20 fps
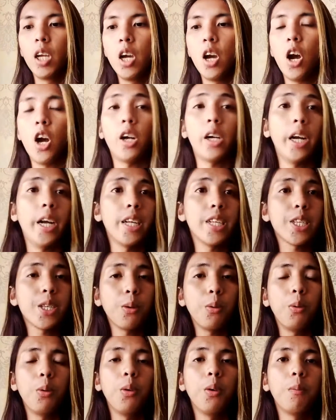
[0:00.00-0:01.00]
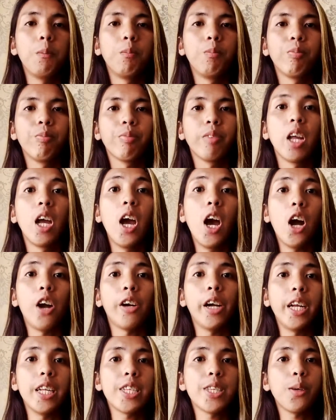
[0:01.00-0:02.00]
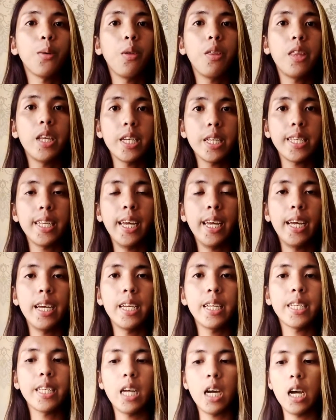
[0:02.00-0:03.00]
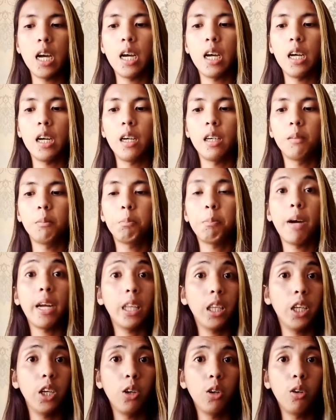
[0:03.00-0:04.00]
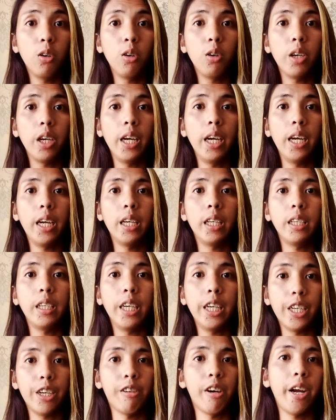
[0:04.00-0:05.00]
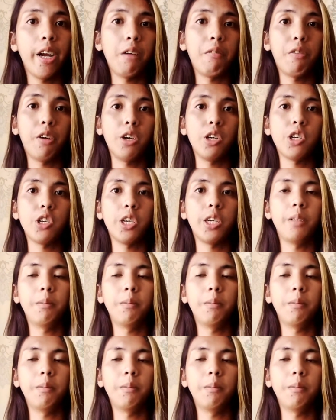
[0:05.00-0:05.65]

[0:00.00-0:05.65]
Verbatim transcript: Alright, so alright, so this is uh, Patio in Kinaraya version.